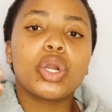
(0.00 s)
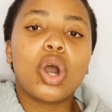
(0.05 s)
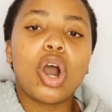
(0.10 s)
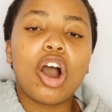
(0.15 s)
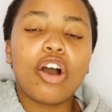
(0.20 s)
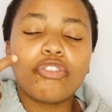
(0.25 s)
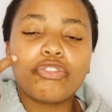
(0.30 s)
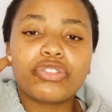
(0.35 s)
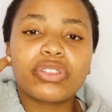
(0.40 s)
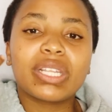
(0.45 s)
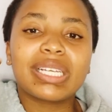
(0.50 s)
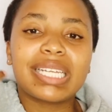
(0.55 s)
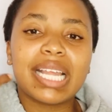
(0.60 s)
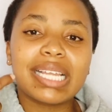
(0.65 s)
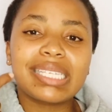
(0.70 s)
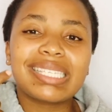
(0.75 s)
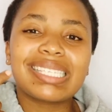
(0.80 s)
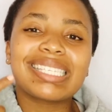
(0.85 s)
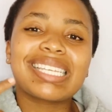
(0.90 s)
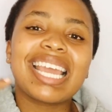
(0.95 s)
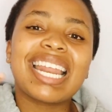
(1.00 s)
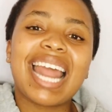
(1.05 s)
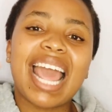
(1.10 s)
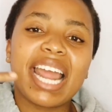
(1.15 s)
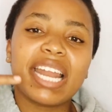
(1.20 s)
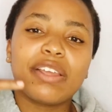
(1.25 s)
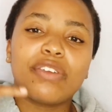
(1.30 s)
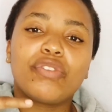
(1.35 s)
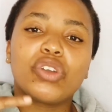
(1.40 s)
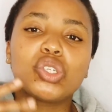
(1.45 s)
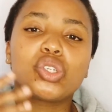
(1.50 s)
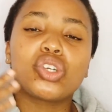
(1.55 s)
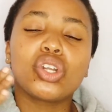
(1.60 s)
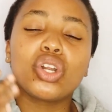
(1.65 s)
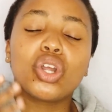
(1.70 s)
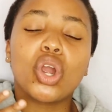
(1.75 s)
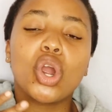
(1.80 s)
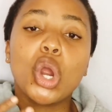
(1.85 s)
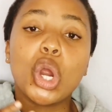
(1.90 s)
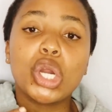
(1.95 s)
off the dead skin and
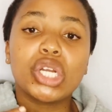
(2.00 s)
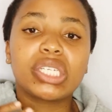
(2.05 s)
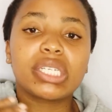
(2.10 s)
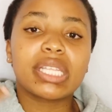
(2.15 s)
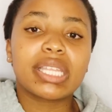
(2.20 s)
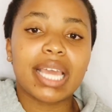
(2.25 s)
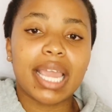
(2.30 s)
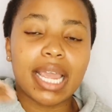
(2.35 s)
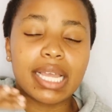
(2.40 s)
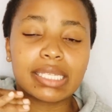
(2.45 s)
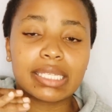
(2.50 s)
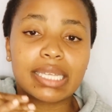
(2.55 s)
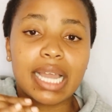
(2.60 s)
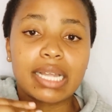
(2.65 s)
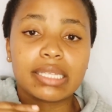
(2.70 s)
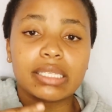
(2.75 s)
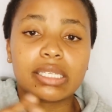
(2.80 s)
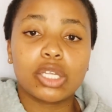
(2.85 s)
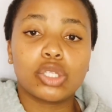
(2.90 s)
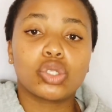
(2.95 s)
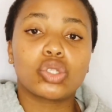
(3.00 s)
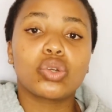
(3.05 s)
eventually hurt the inside skin.